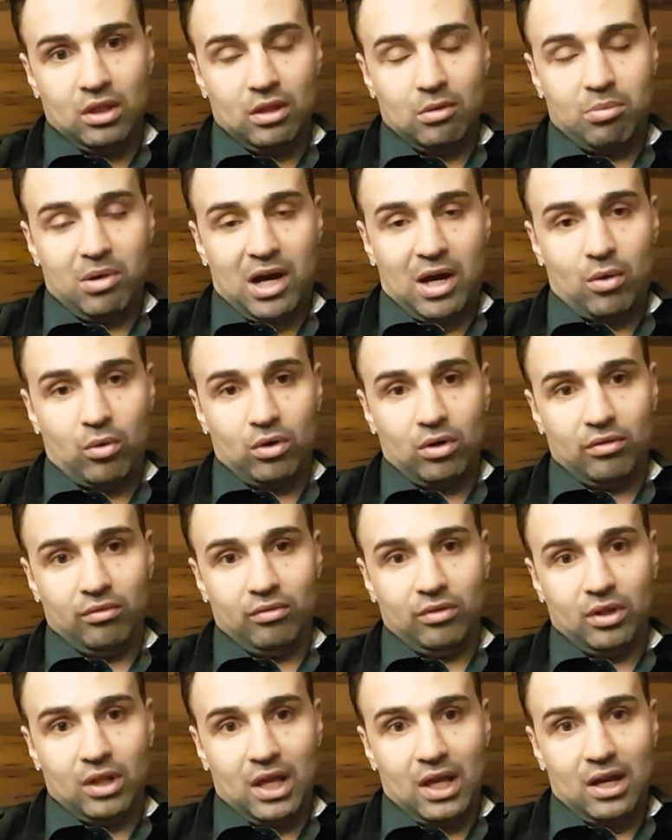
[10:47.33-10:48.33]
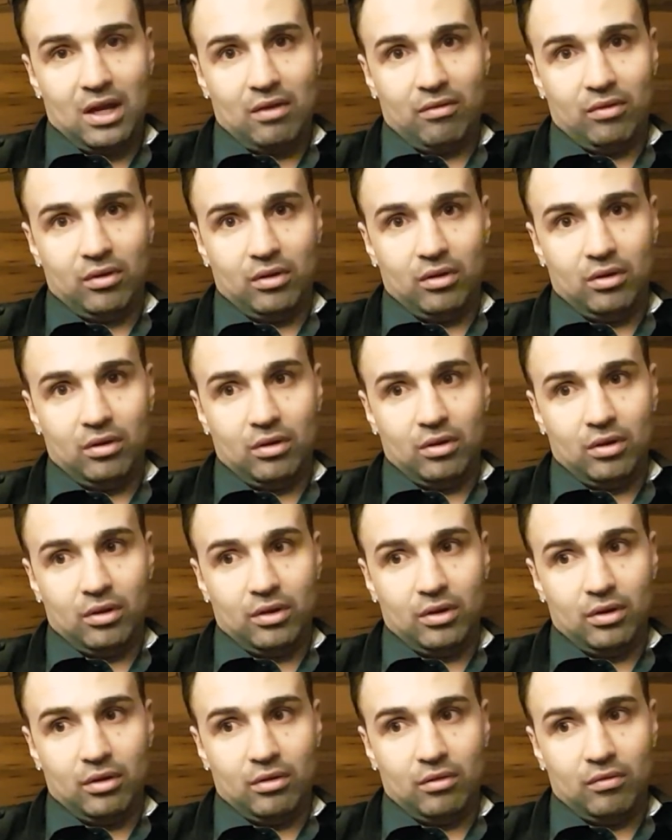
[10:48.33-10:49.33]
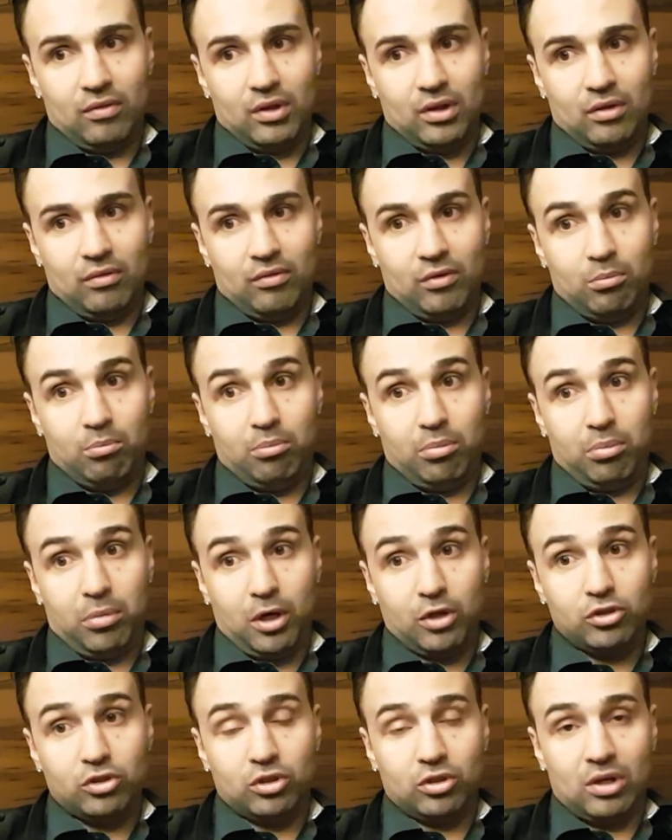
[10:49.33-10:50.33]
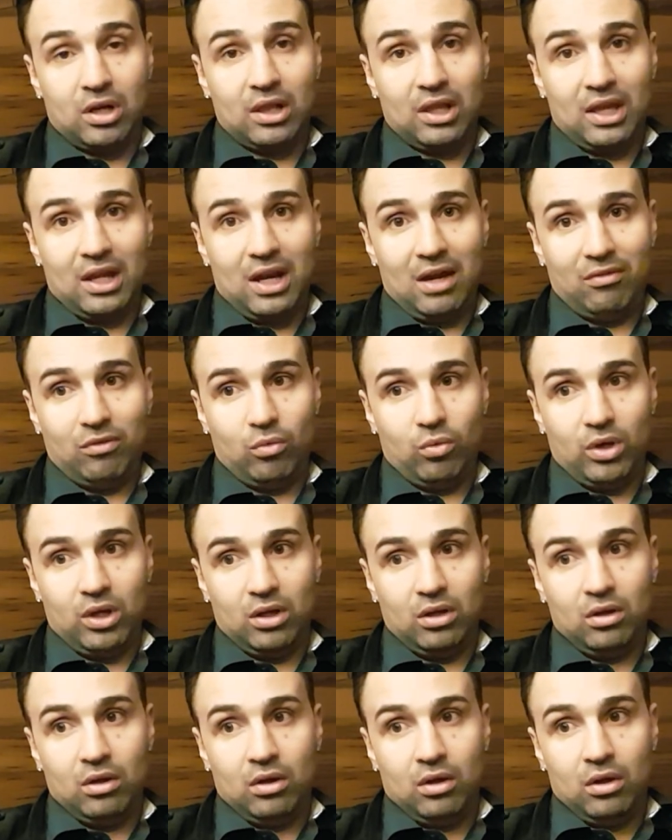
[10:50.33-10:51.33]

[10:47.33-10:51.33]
the power of a puncher at light heavyweight